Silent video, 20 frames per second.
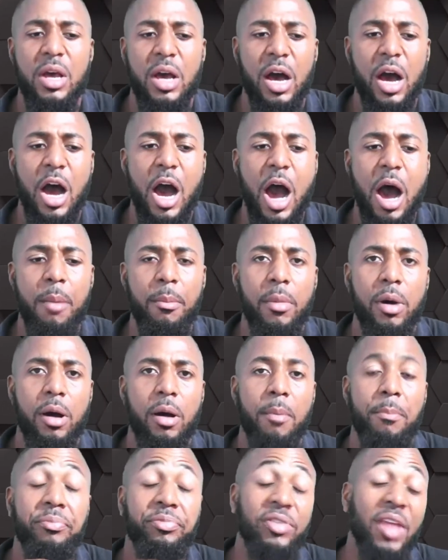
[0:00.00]

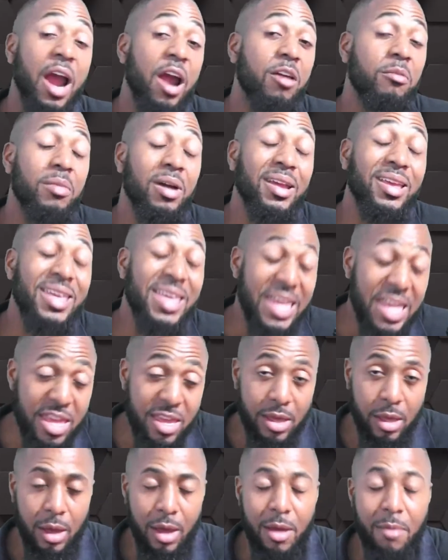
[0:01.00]
Tyreek
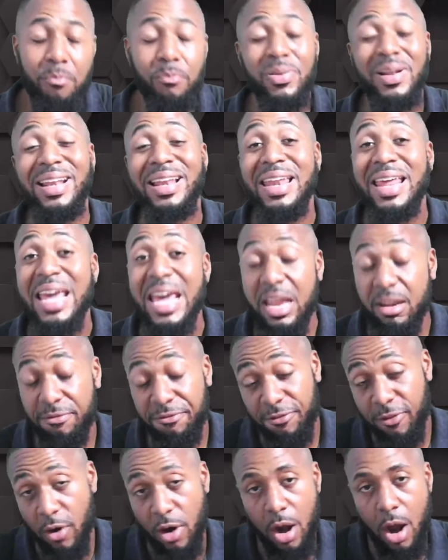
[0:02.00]
Magee played
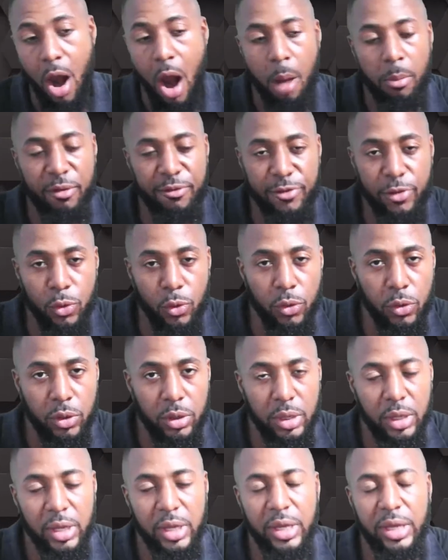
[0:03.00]
for Harborview
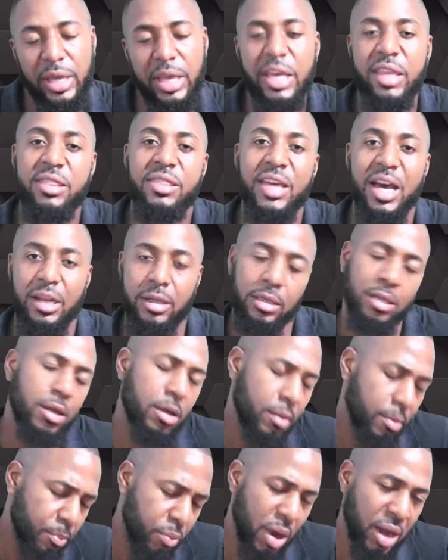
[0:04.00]
in that
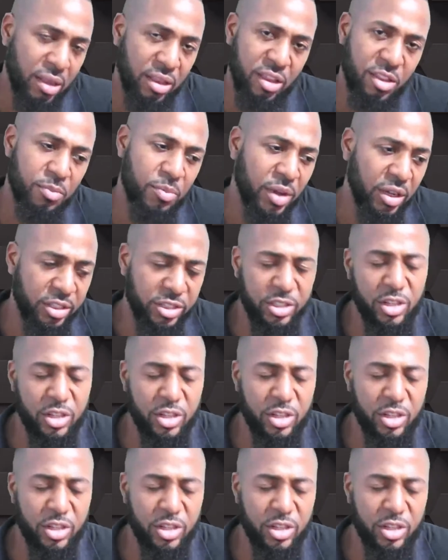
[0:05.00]
practice match.